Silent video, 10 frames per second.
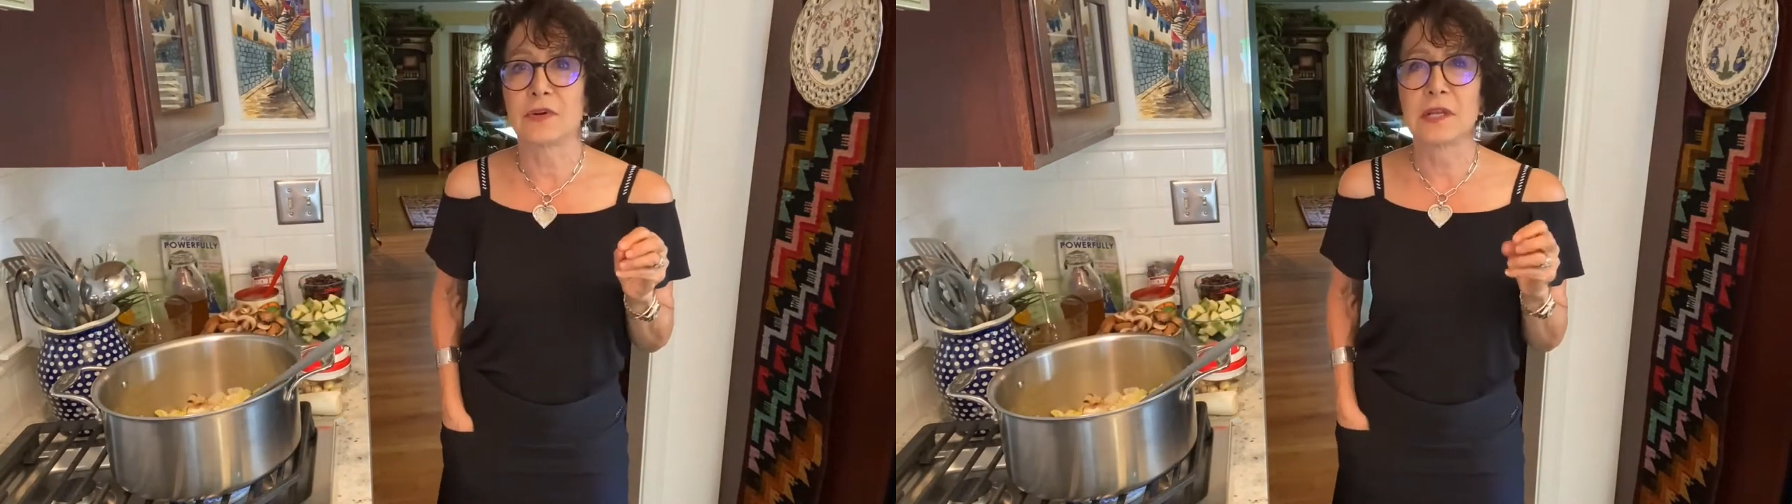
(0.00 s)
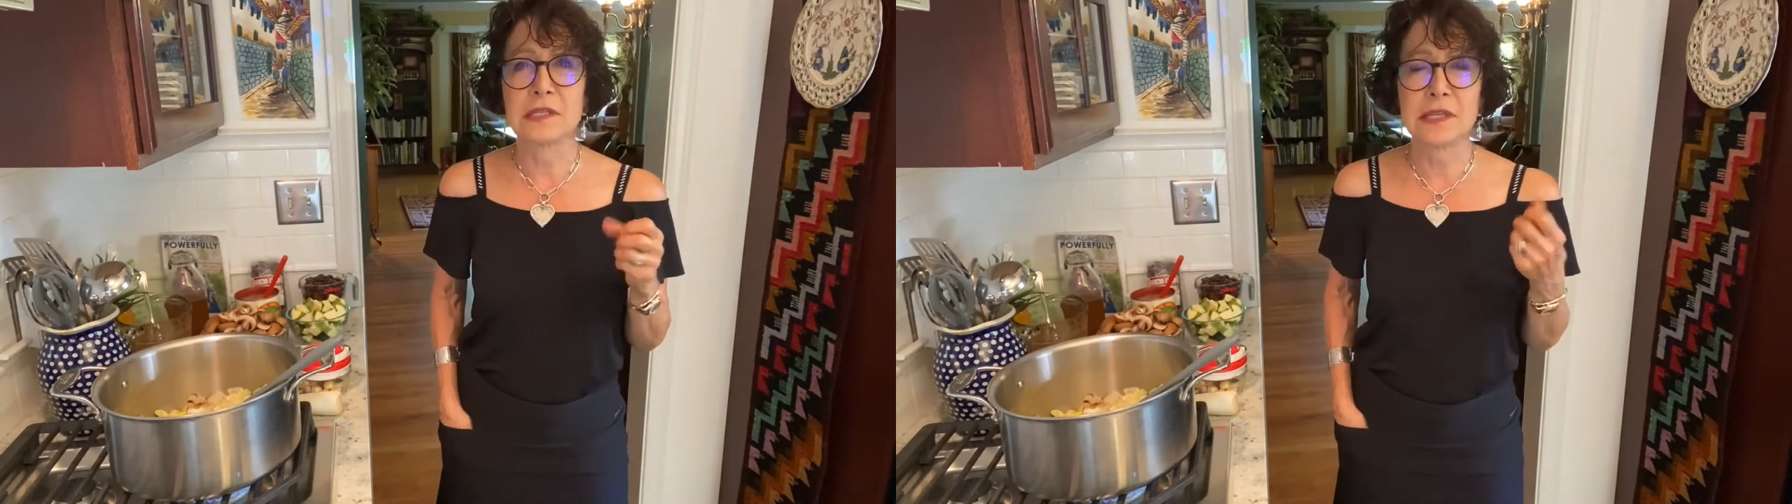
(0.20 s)

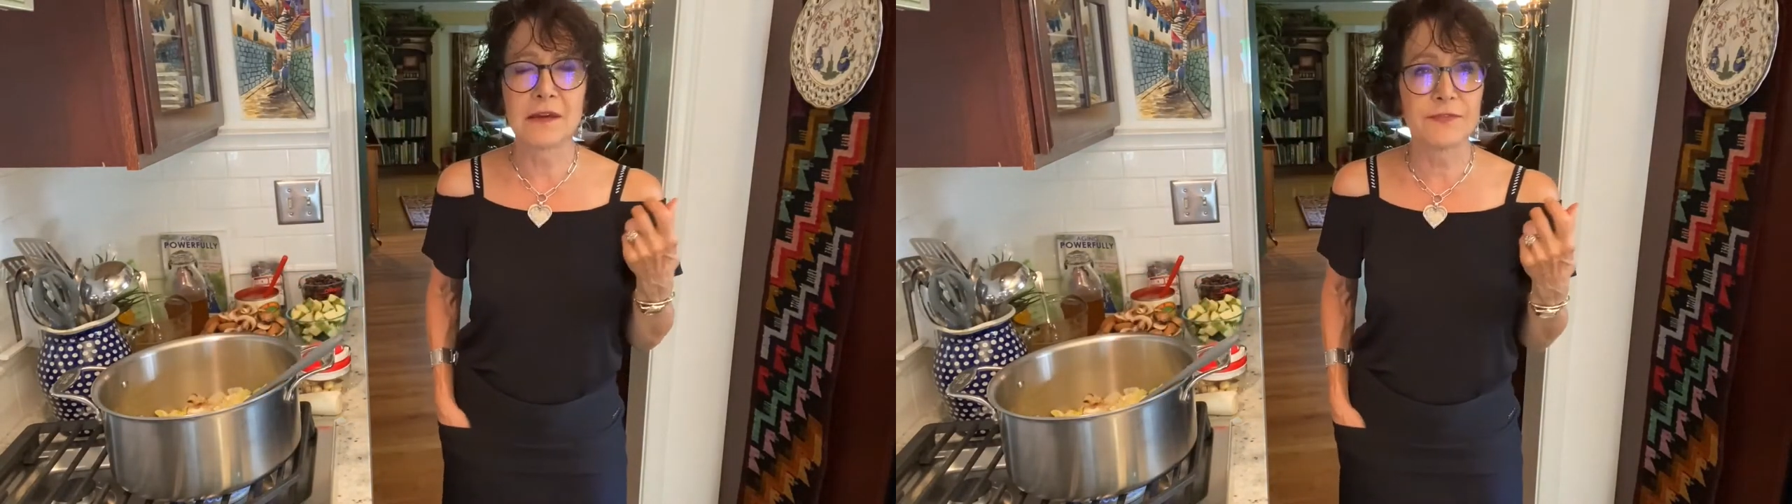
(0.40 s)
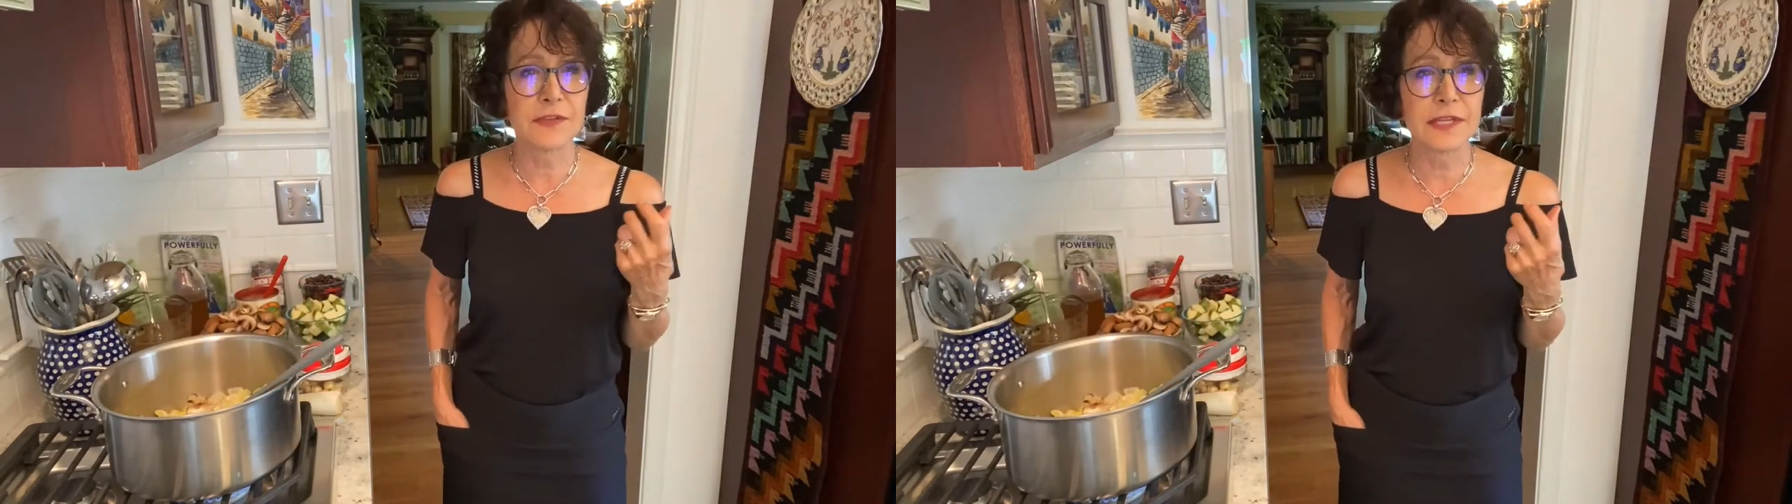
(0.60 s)
a
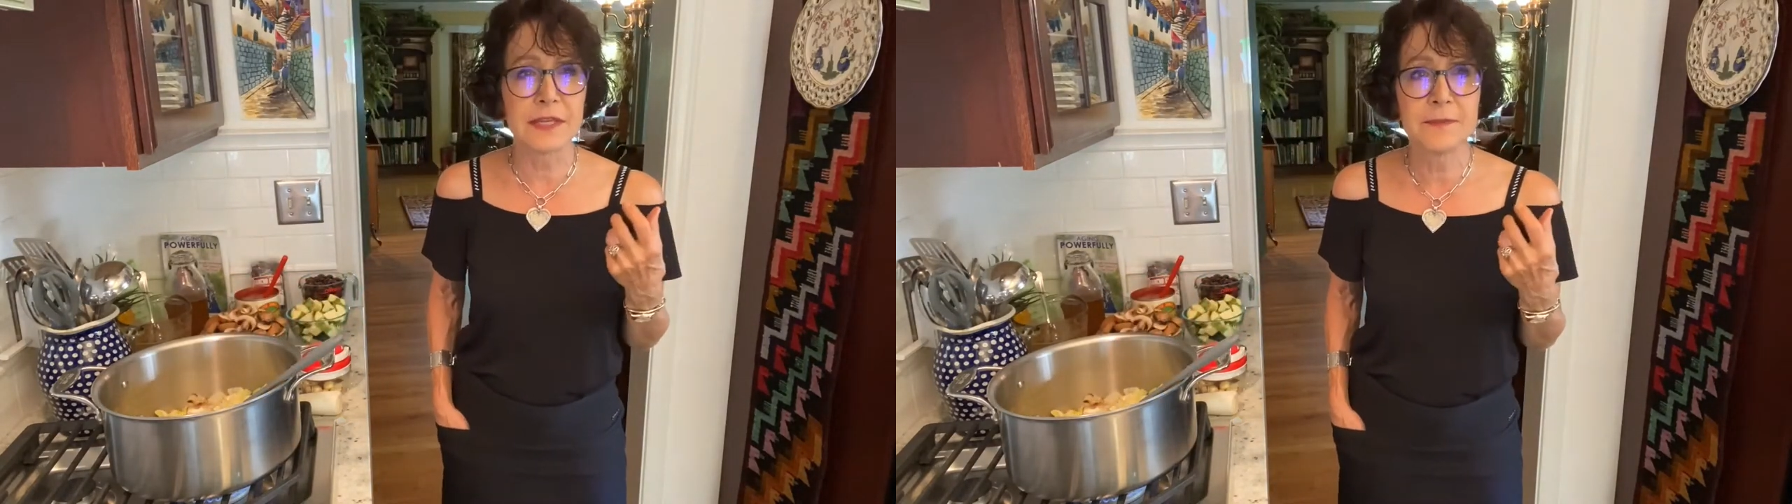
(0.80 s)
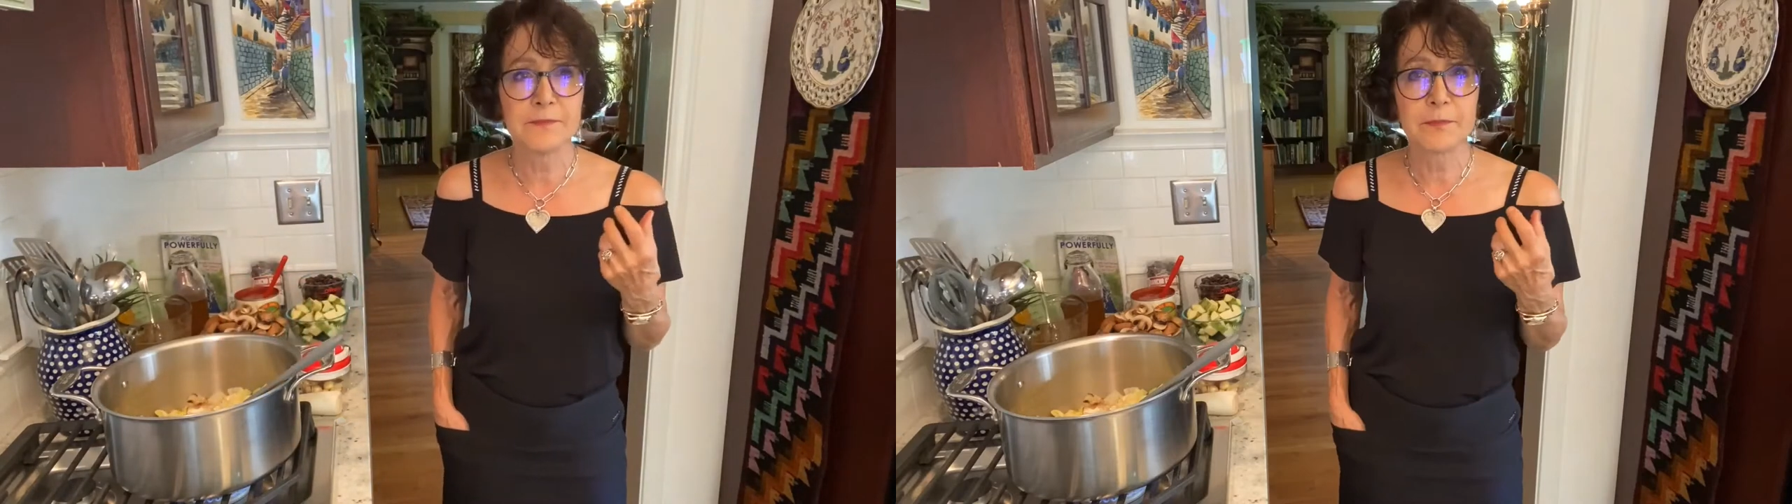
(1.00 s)
lovely